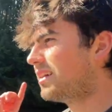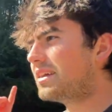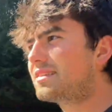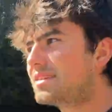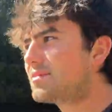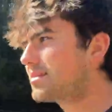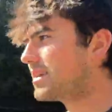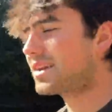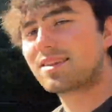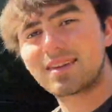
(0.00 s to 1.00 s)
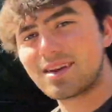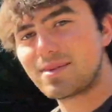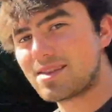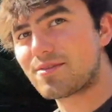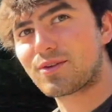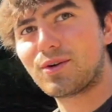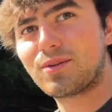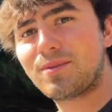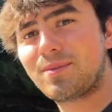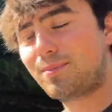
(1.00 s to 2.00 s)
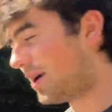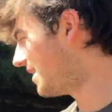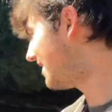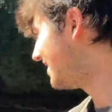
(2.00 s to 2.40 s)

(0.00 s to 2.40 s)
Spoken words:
It seems like it's gonna be difficult, but